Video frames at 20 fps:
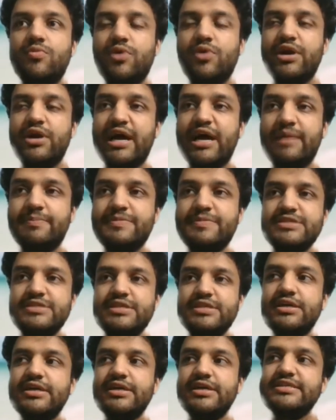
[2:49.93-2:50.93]
what
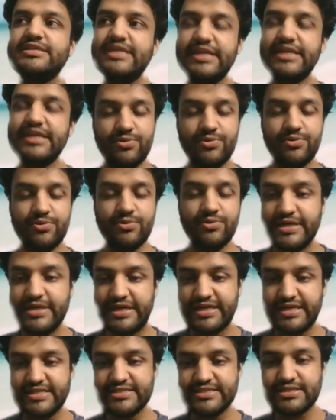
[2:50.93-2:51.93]
happens here is that you
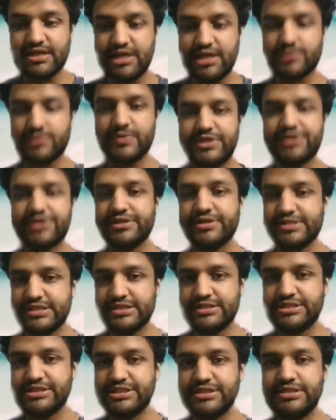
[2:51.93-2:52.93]
immediately start with your
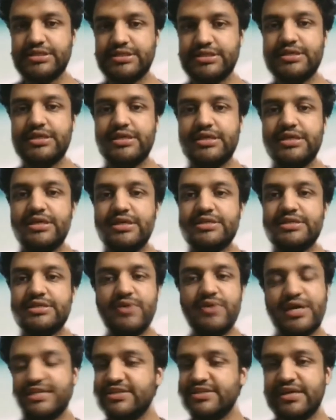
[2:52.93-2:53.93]
research.
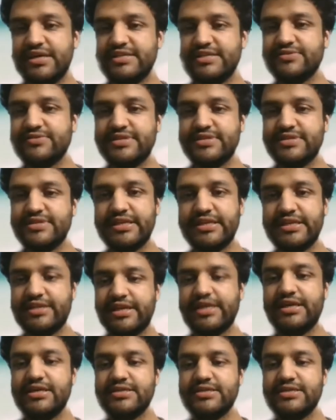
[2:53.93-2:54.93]
So as you see, that
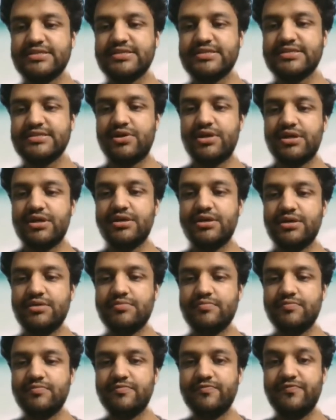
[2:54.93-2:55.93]
3 years is not
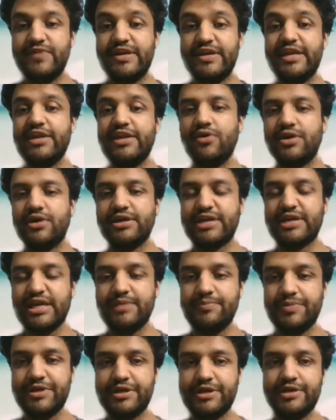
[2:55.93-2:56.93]
a very long
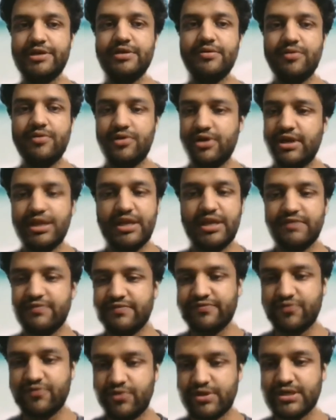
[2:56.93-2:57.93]
time period, or
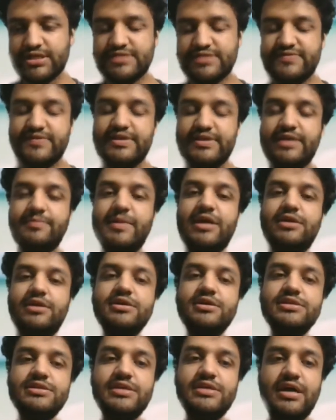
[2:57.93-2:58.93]
even 4 years for that
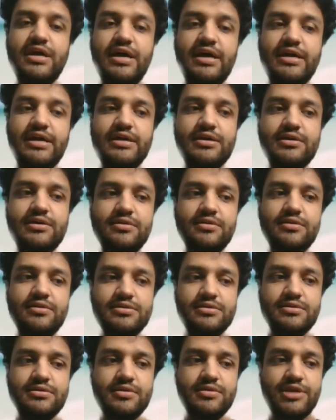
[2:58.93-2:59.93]
matter, and
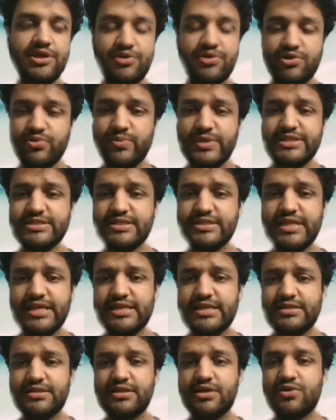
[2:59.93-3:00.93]
due to which
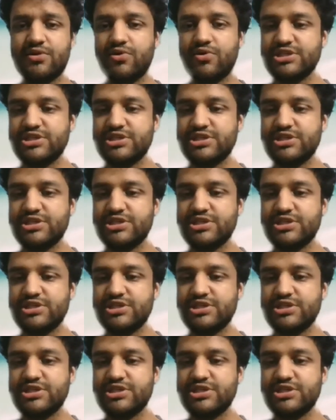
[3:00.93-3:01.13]
the